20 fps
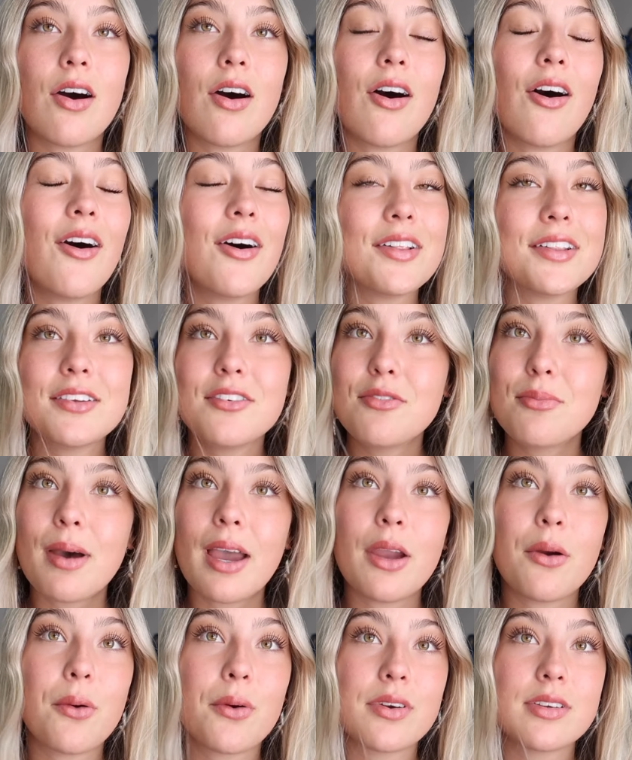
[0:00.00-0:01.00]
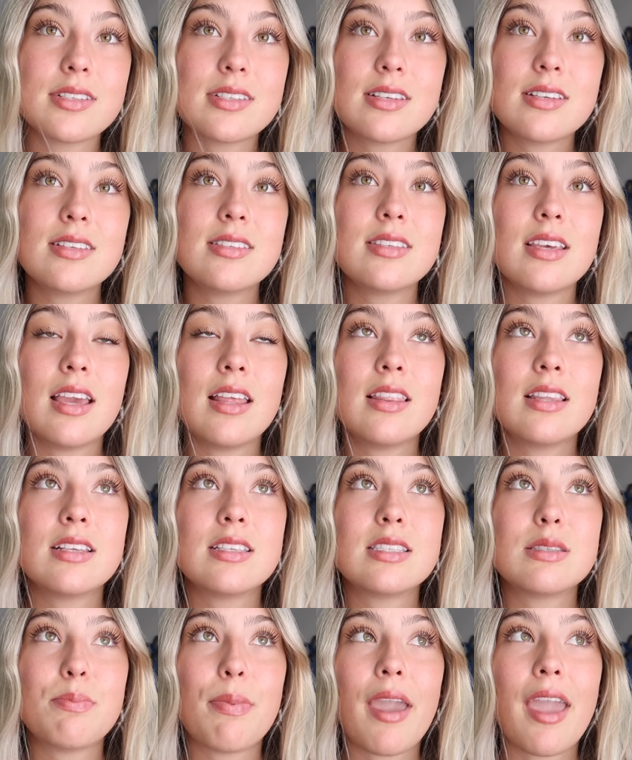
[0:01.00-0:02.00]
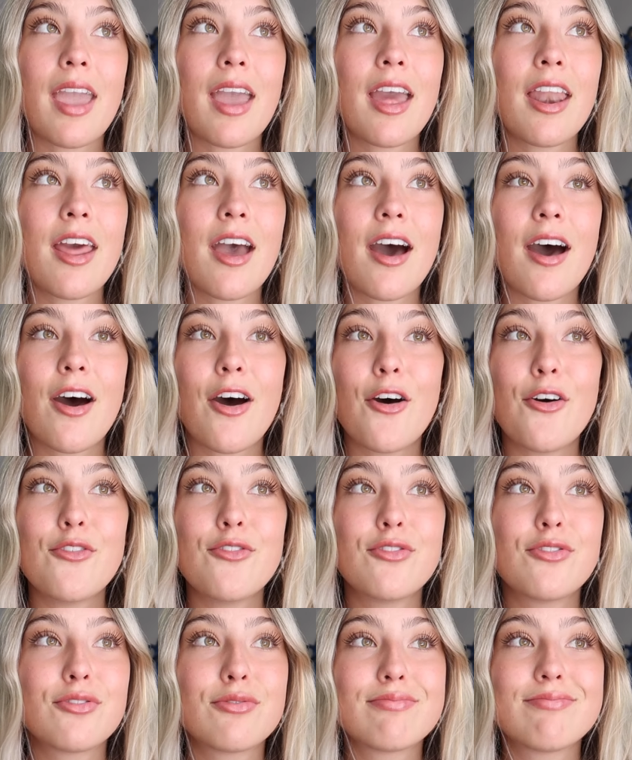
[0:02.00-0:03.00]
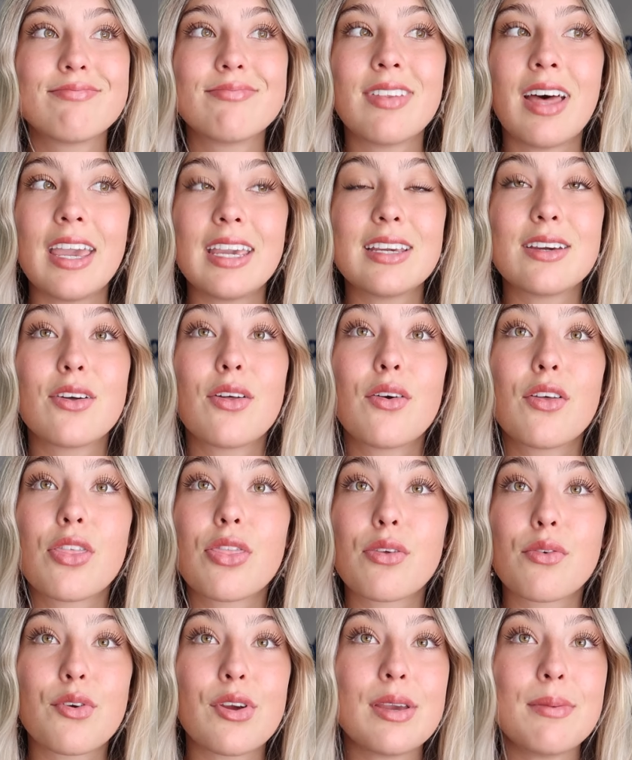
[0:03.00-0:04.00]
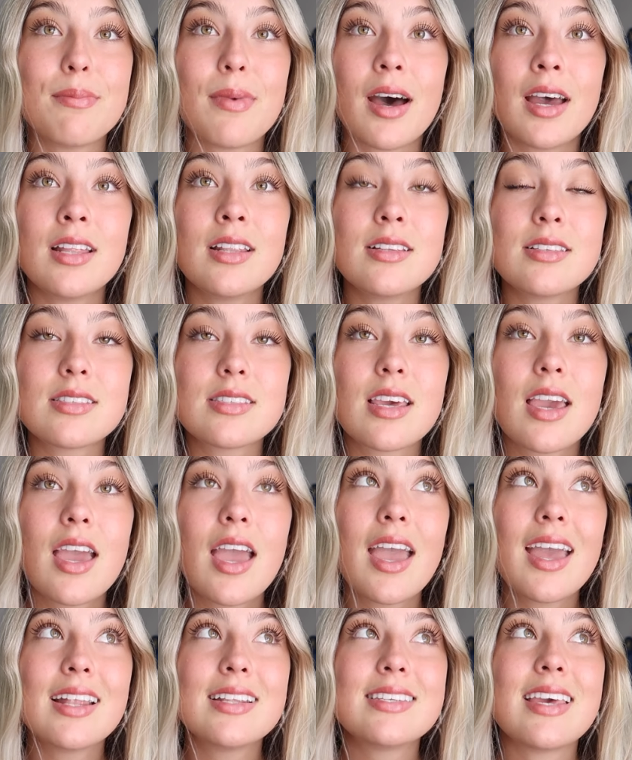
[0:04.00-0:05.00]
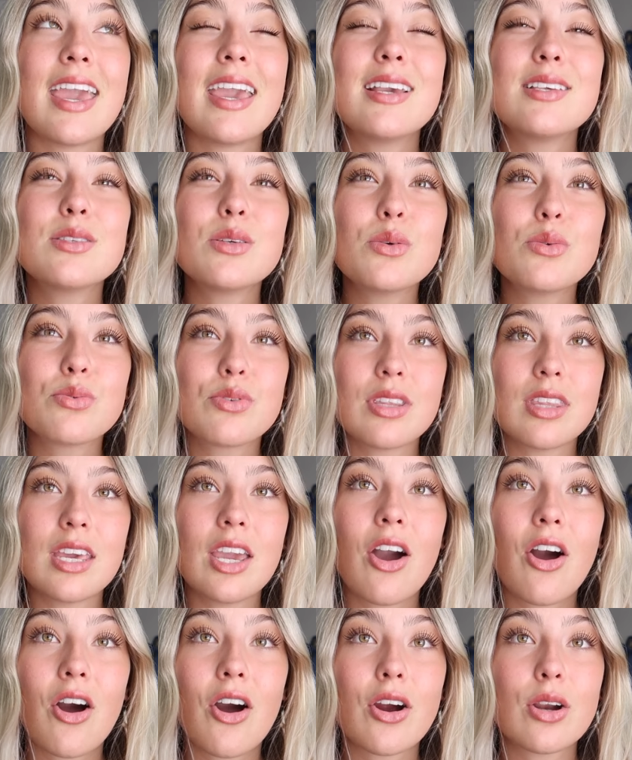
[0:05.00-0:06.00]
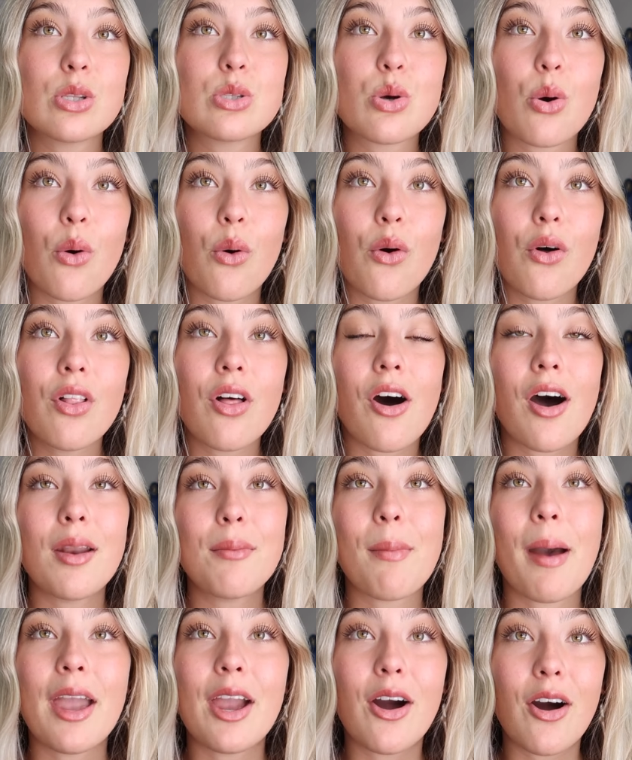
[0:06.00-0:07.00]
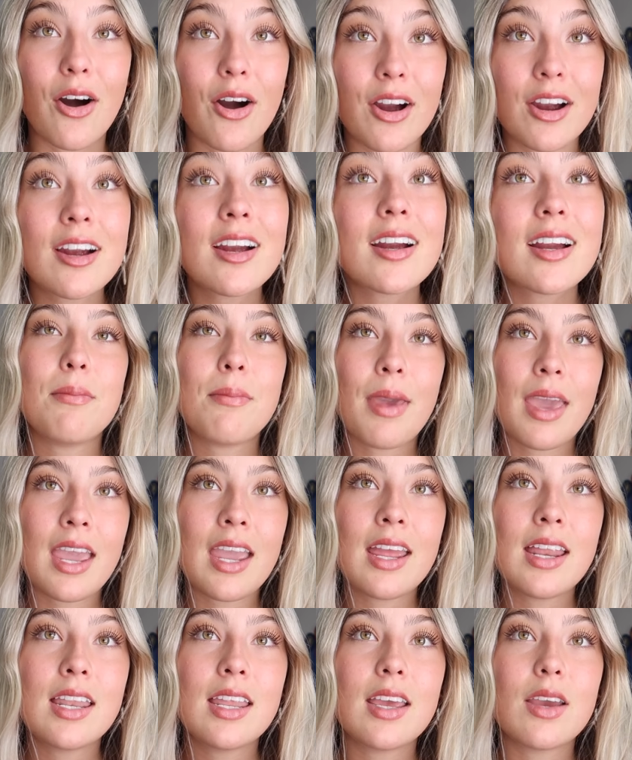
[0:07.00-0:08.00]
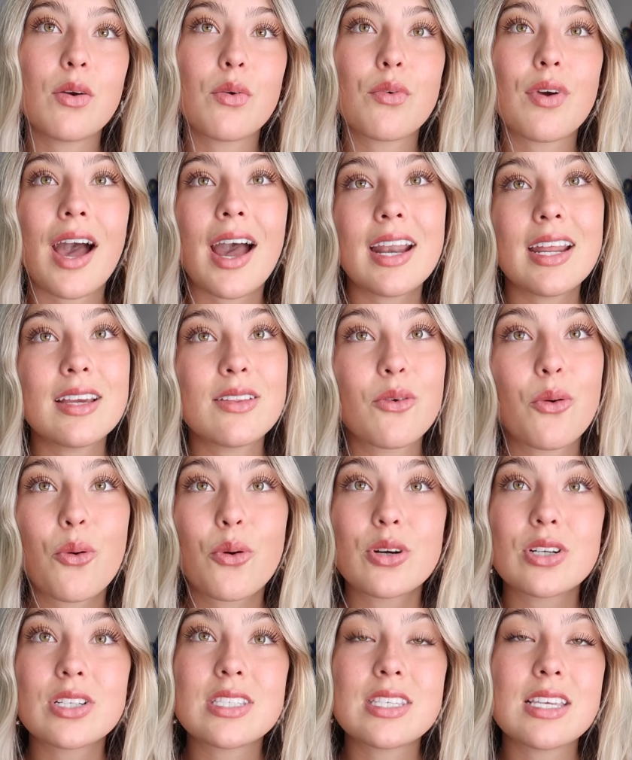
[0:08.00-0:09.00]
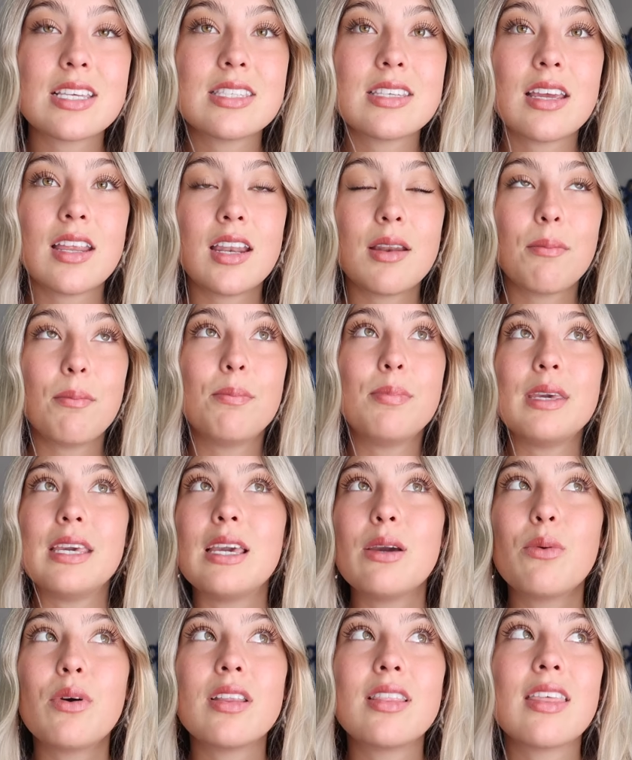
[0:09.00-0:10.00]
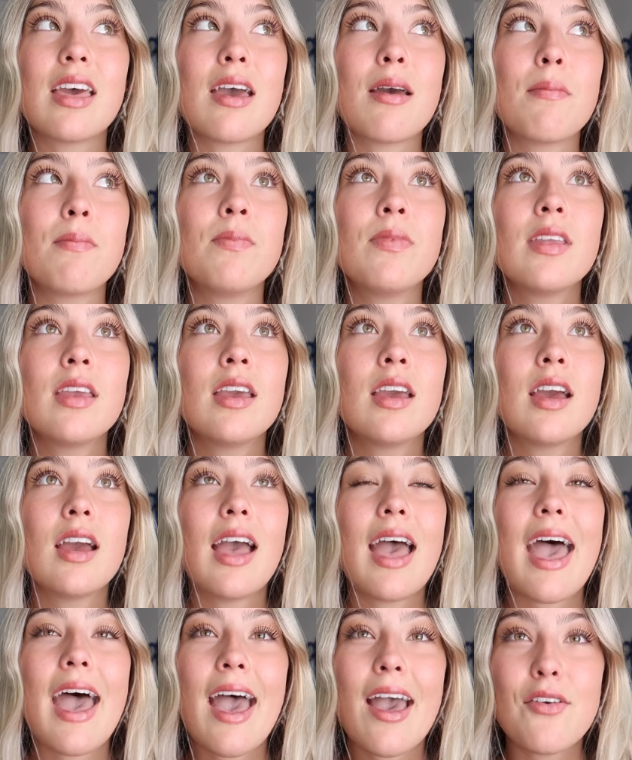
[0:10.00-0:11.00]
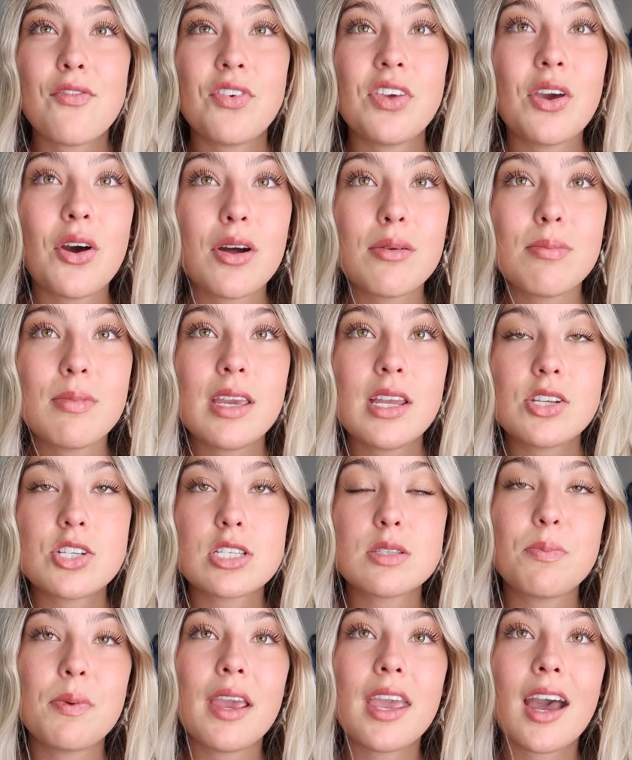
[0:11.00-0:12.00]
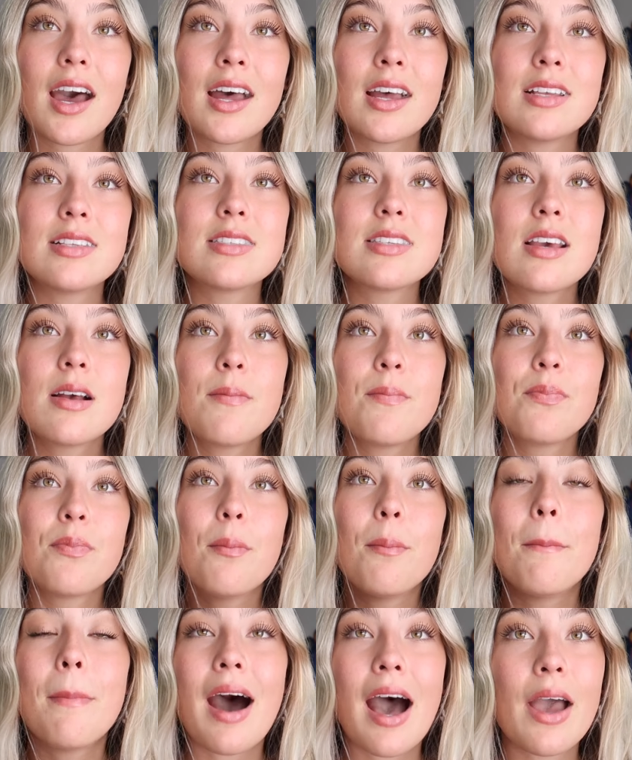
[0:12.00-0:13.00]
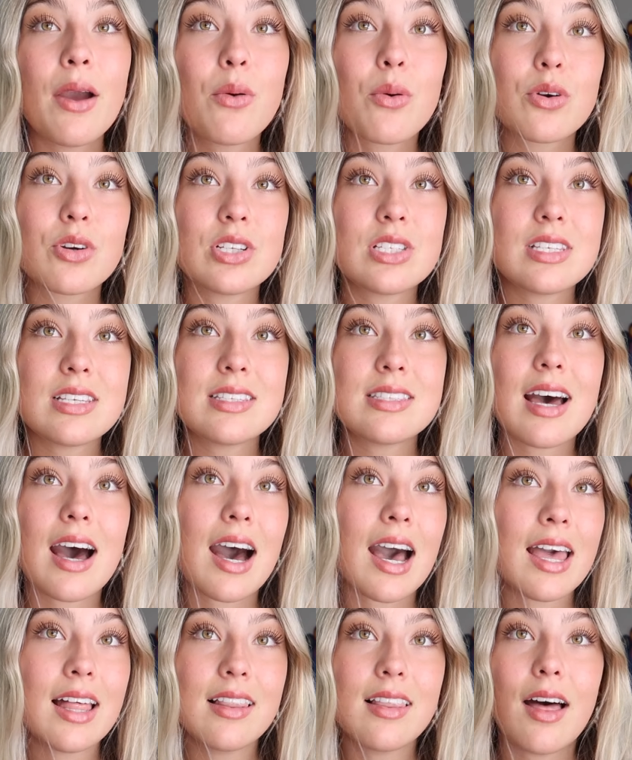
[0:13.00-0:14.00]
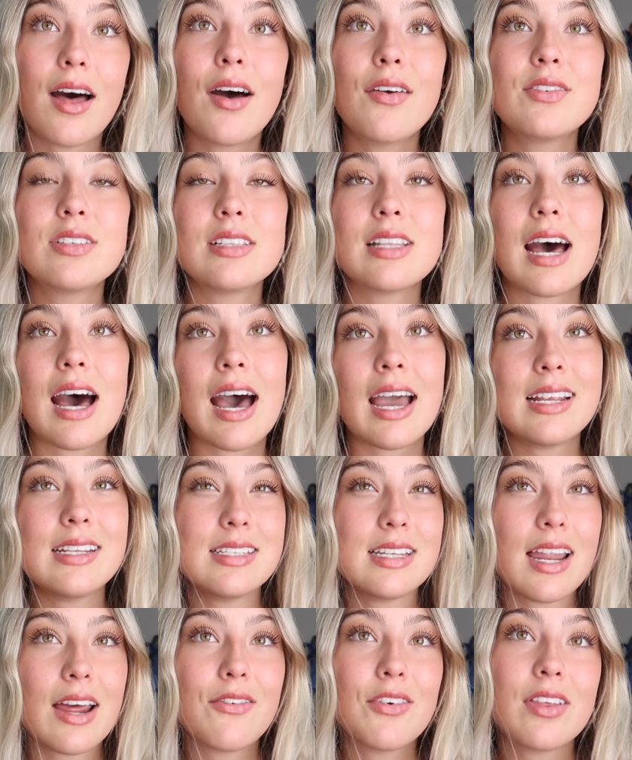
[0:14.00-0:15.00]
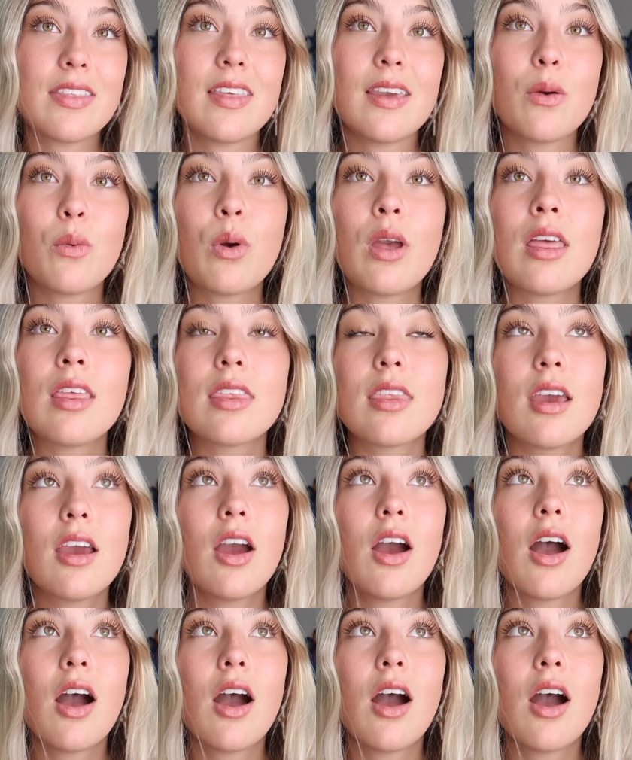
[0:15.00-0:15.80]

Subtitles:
all of my horses in the span of like 3 months takes a really hard toll on my heart, made riding the horses and being with them heavy on me, just because my horses that I loved and that I did everything with,